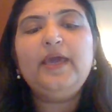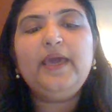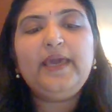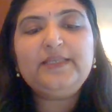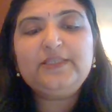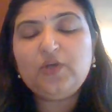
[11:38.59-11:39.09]

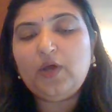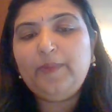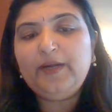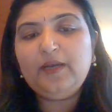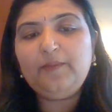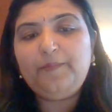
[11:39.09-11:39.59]

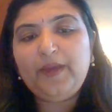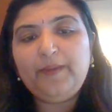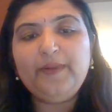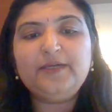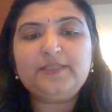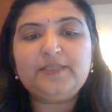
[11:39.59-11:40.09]
Exorbitant
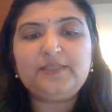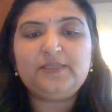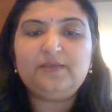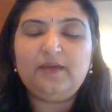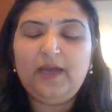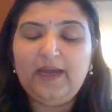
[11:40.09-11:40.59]
payments.
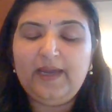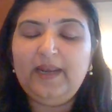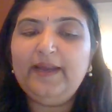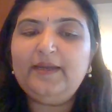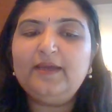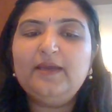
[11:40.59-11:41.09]

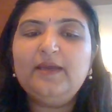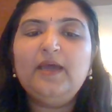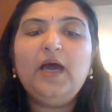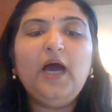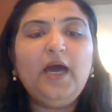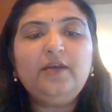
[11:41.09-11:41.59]
Highlight.
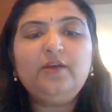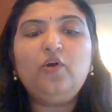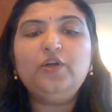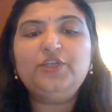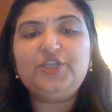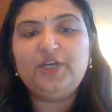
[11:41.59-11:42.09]

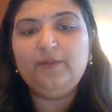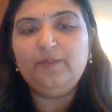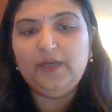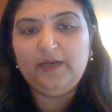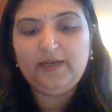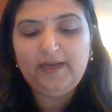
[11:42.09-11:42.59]

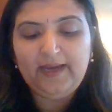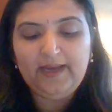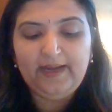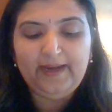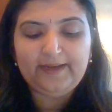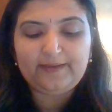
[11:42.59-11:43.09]
Unconscionable.
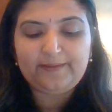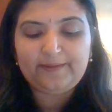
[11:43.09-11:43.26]
Highlight.